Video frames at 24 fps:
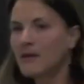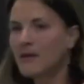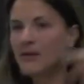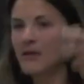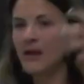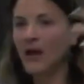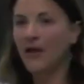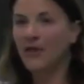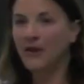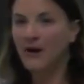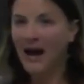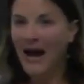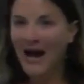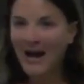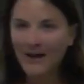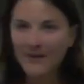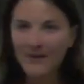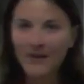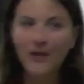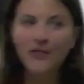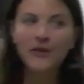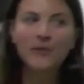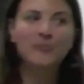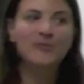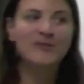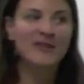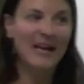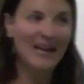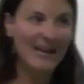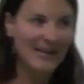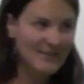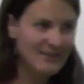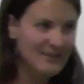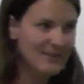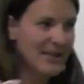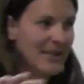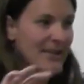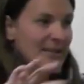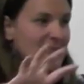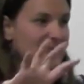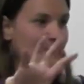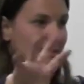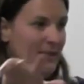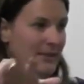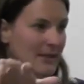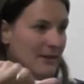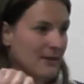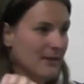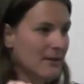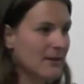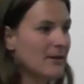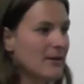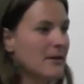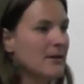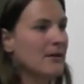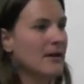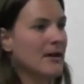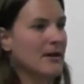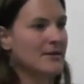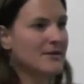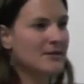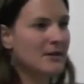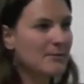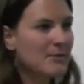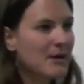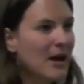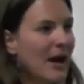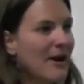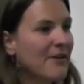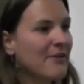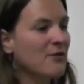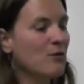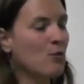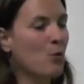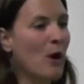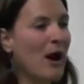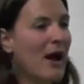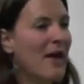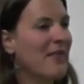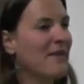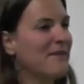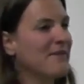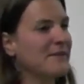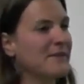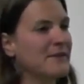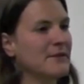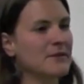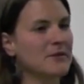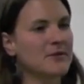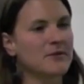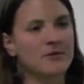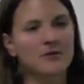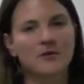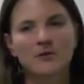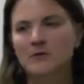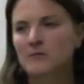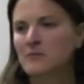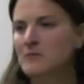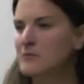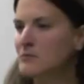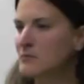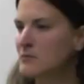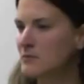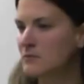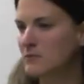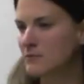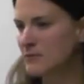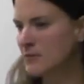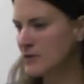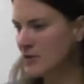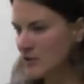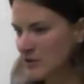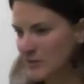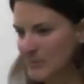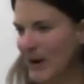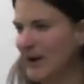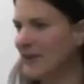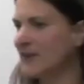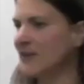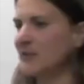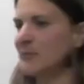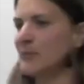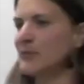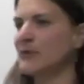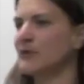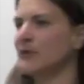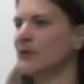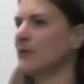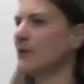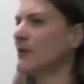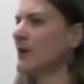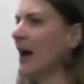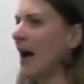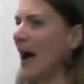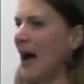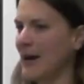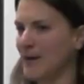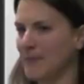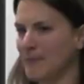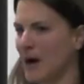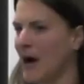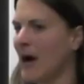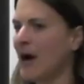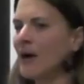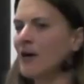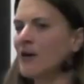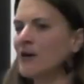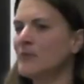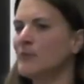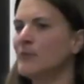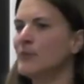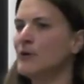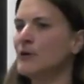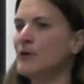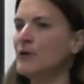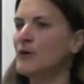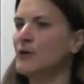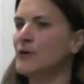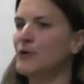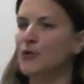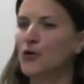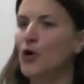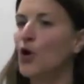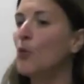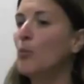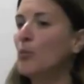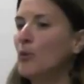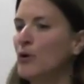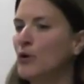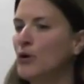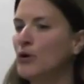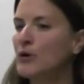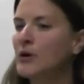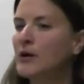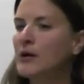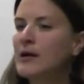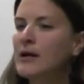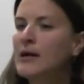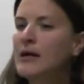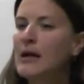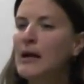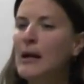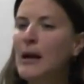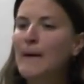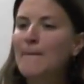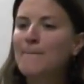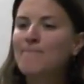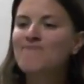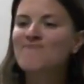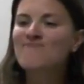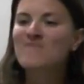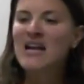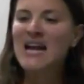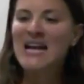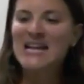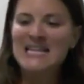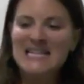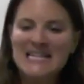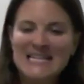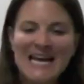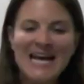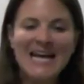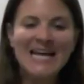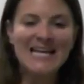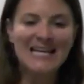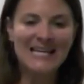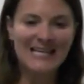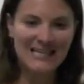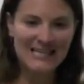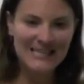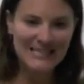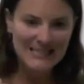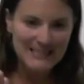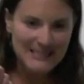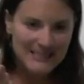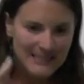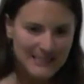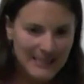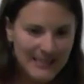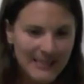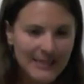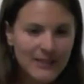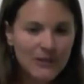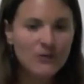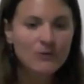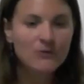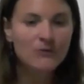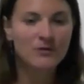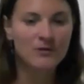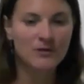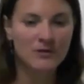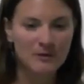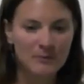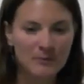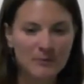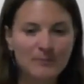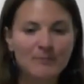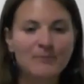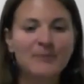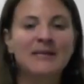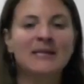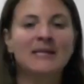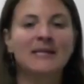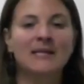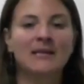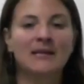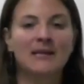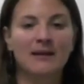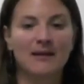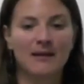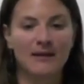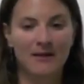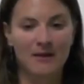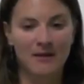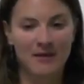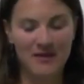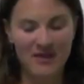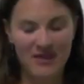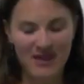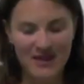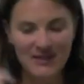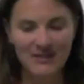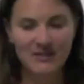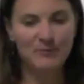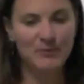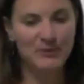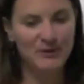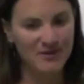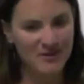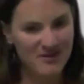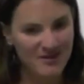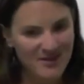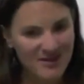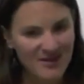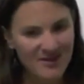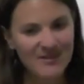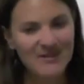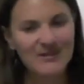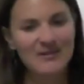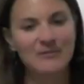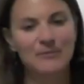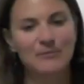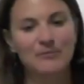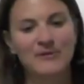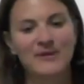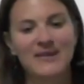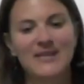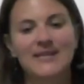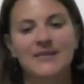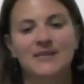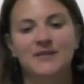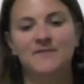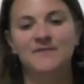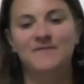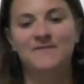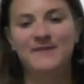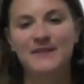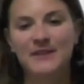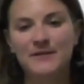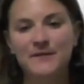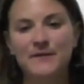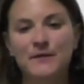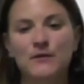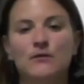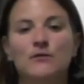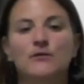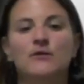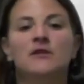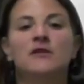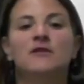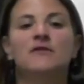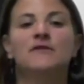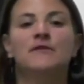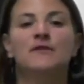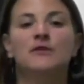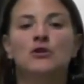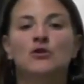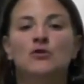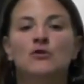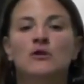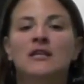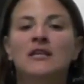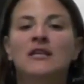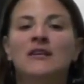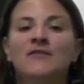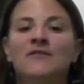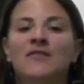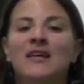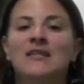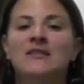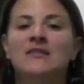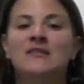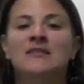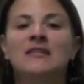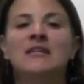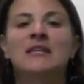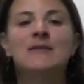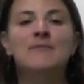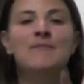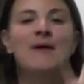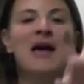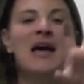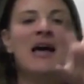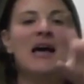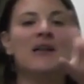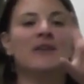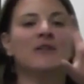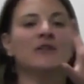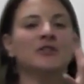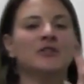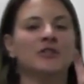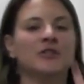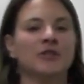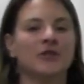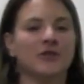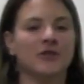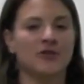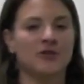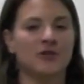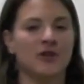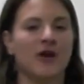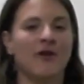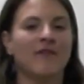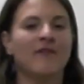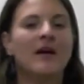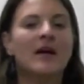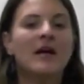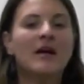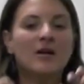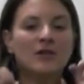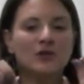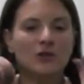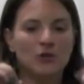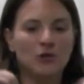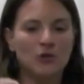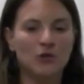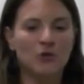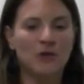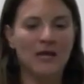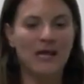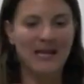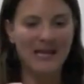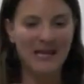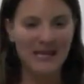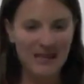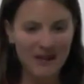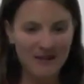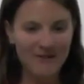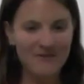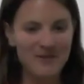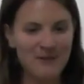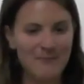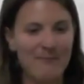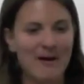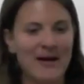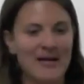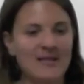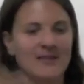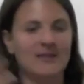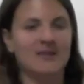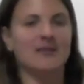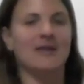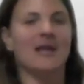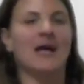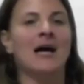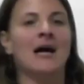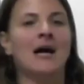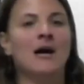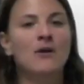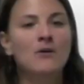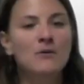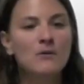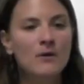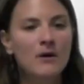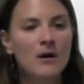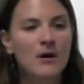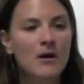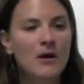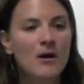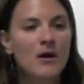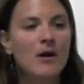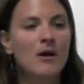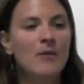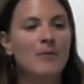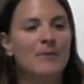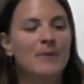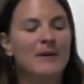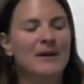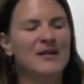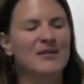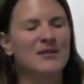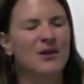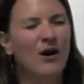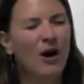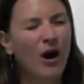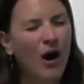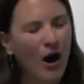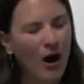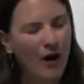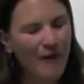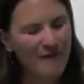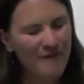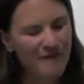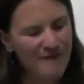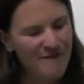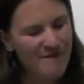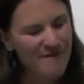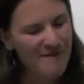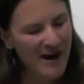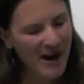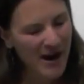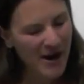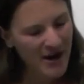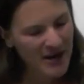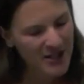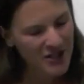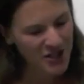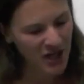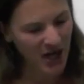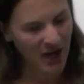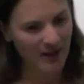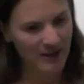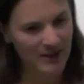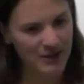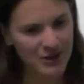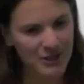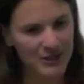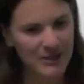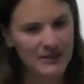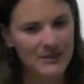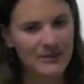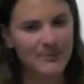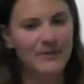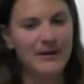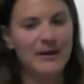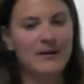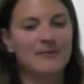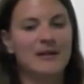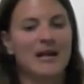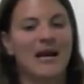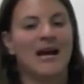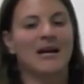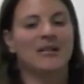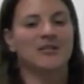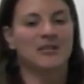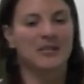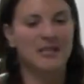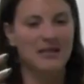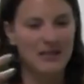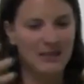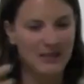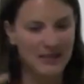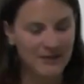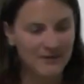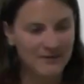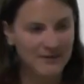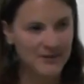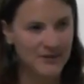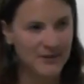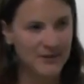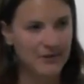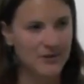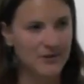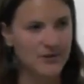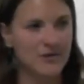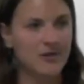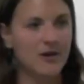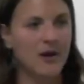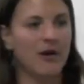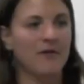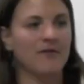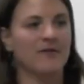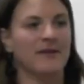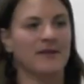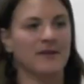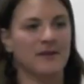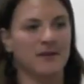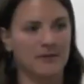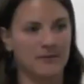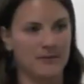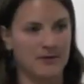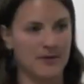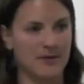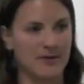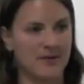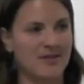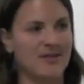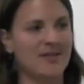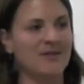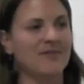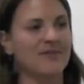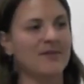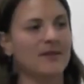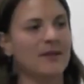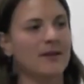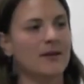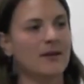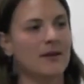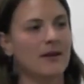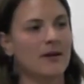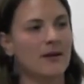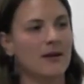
the other planets that it's in some kind of way that feels respectable, admirable, noble, and yet it continues to be this persistent place of difficulty for you to give that same energy to yourself. So you can give the medicine out, but it's very challenging to be able to actually give it to yourself and to receive it.